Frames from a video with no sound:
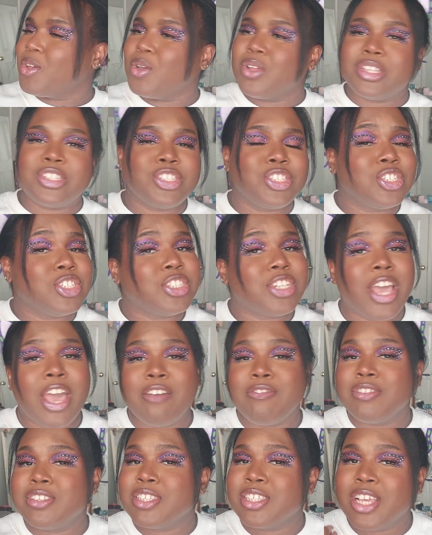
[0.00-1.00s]

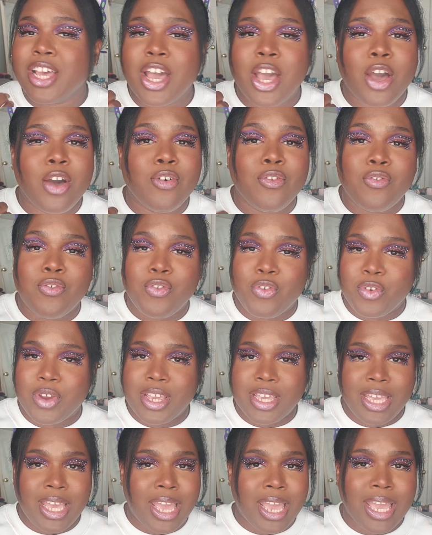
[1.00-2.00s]
Chef's
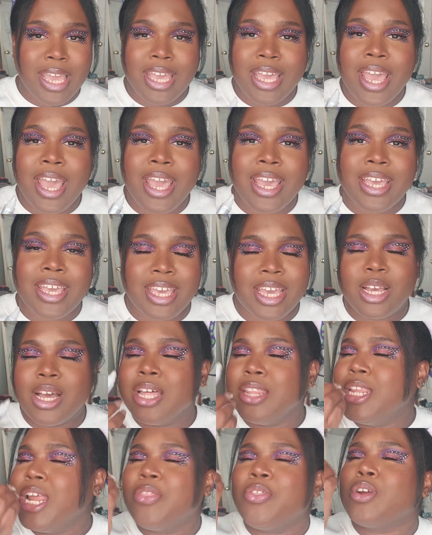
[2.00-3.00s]
freaking
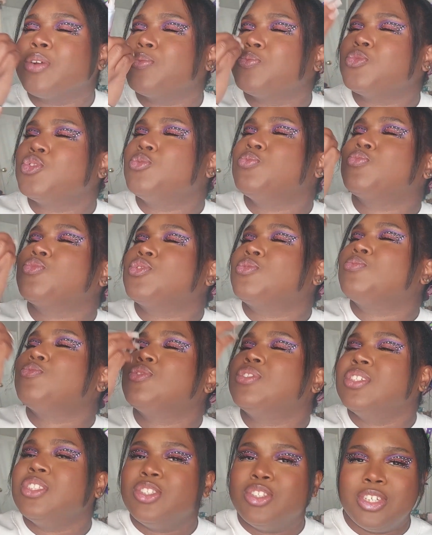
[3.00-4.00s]
another
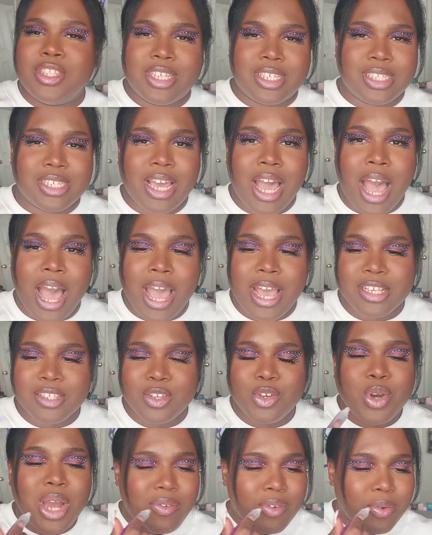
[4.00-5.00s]
to the skies.
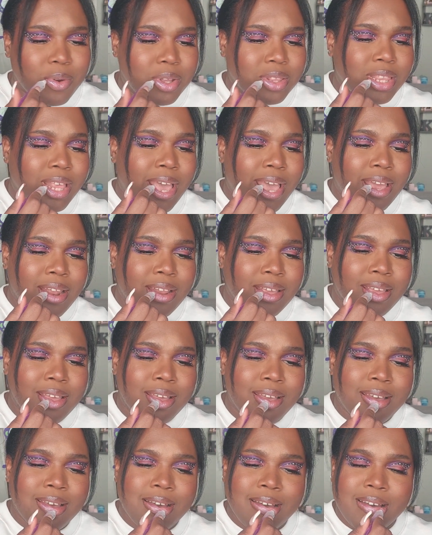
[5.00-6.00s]
Whoever wrote that
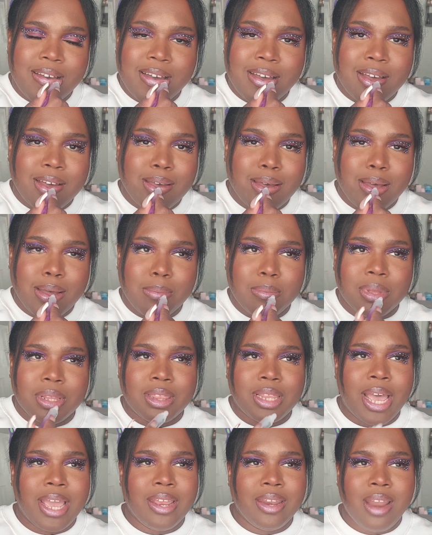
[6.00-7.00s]

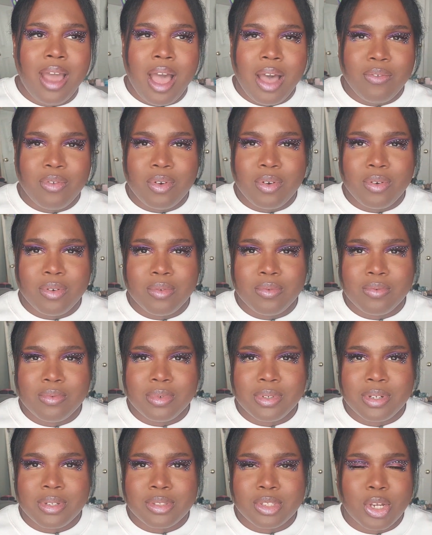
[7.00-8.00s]
light novel
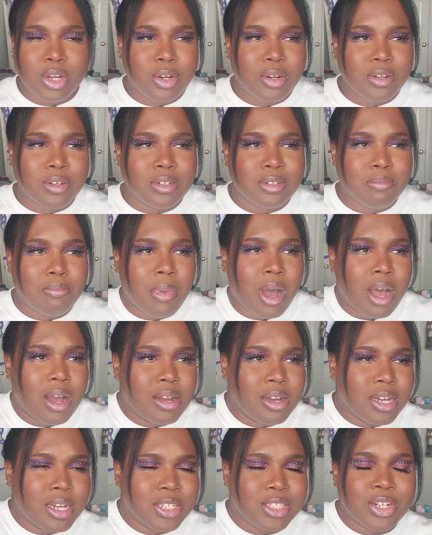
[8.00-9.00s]
turned
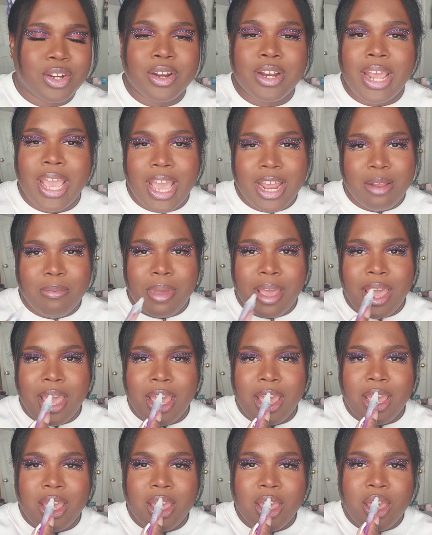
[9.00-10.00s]
manga turned
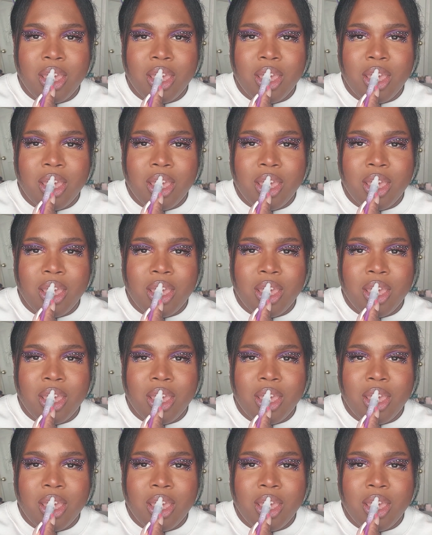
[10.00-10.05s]
anime,